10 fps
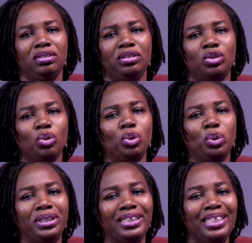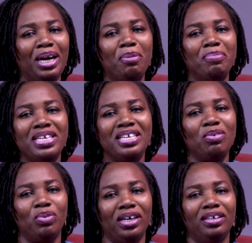So they tell me,
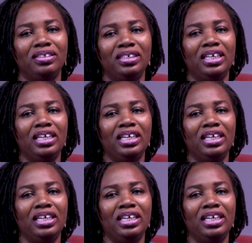well,